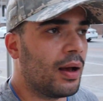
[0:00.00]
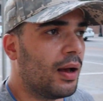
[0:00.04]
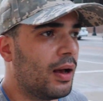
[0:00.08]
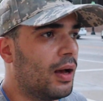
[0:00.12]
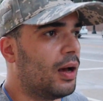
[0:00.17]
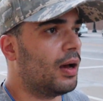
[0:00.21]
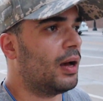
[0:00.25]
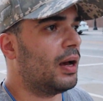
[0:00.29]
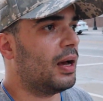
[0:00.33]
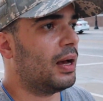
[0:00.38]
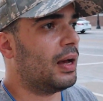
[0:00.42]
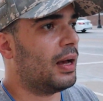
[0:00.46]

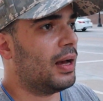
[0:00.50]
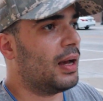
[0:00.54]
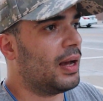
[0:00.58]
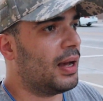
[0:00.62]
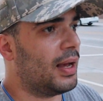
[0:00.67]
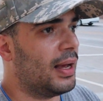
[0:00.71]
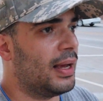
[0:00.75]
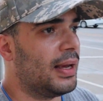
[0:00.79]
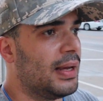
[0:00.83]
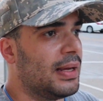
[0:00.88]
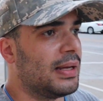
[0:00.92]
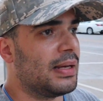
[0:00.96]

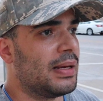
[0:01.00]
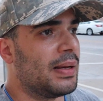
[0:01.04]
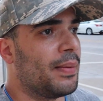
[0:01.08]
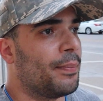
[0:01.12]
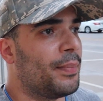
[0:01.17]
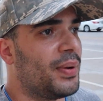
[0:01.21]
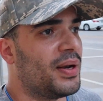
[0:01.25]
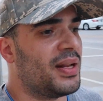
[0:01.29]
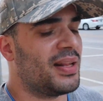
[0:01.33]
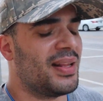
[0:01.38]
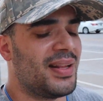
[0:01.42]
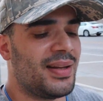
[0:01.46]
but
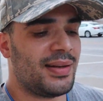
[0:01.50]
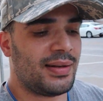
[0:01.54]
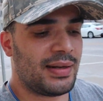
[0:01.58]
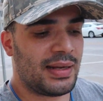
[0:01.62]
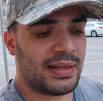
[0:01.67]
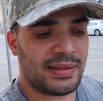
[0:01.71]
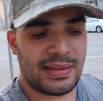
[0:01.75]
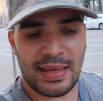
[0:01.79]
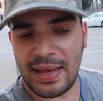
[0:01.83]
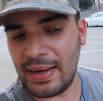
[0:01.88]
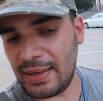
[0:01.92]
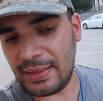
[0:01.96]
then
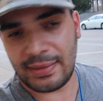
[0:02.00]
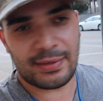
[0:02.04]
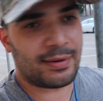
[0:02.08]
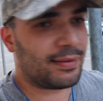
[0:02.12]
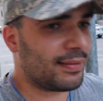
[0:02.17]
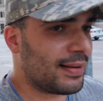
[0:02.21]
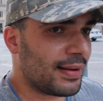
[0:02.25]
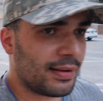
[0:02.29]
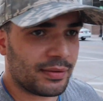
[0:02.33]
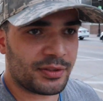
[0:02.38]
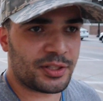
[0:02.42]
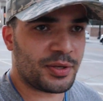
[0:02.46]
it
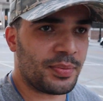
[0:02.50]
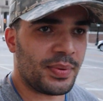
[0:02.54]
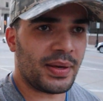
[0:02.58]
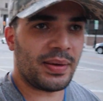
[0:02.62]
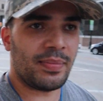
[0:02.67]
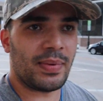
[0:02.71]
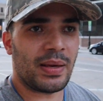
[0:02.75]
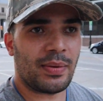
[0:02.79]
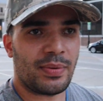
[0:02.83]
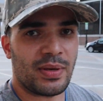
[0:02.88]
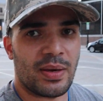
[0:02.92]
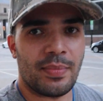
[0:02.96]
turned out to be
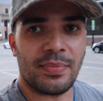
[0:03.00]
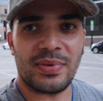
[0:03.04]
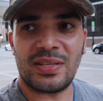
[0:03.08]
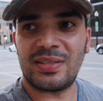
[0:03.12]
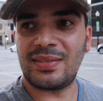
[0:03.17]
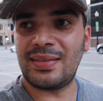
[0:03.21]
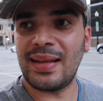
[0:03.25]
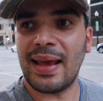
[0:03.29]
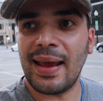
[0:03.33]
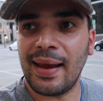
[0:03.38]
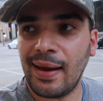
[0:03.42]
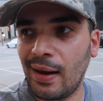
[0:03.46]
maybe a
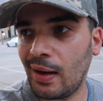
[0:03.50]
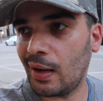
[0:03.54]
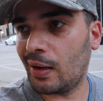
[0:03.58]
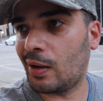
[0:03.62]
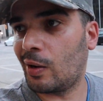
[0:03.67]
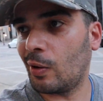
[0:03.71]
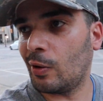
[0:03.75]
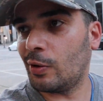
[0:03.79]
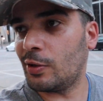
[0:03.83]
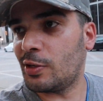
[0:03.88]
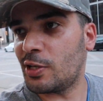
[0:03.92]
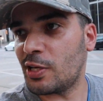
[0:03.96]

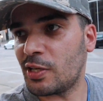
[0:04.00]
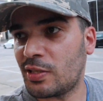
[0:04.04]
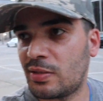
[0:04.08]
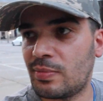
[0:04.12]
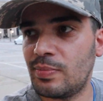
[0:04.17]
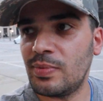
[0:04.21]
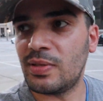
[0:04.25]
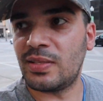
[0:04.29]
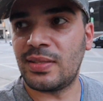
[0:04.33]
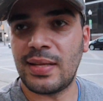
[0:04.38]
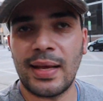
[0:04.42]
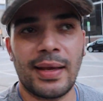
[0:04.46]
mistake, or just
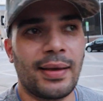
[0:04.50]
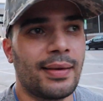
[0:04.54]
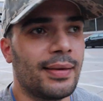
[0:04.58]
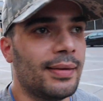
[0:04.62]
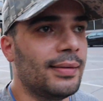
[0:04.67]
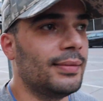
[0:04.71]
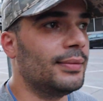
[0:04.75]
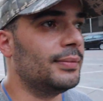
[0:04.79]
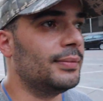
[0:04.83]
a mistake,